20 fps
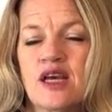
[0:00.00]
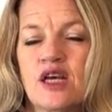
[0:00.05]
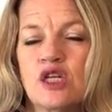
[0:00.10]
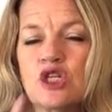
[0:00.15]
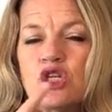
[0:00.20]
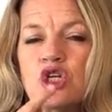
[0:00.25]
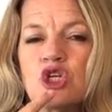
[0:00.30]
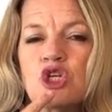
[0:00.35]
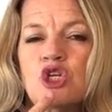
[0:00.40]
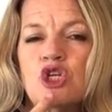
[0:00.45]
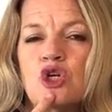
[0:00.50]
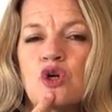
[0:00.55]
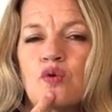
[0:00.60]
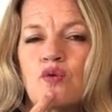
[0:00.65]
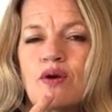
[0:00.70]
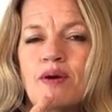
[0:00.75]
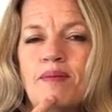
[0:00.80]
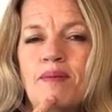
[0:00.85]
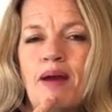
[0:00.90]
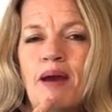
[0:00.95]
do you
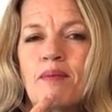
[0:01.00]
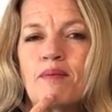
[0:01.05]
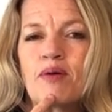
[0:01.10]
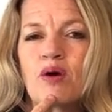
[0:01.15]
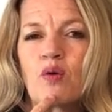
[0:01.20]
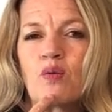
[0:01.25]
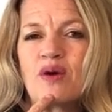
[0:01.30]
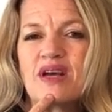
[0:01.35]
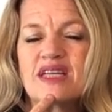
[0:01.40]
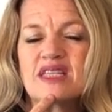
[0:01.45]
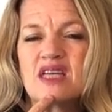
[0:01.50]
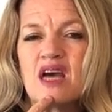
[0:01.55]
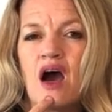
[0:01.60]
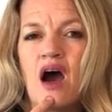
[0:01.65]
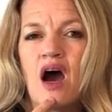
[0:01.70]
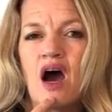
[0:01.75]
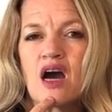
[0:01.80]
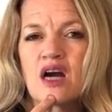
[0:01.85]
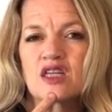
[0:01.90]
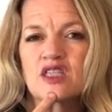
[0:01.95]
remember we
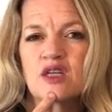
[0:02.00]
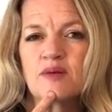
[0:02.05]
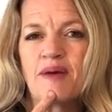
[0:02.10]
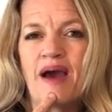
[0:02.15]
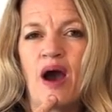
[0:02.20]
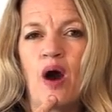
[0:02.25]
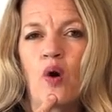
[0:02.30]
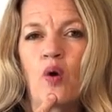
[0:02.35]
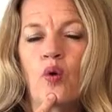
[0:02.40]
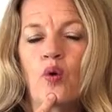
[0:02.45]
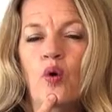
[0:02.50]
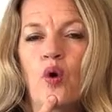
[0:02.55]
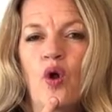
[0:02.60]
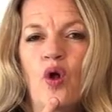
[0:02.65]
talked about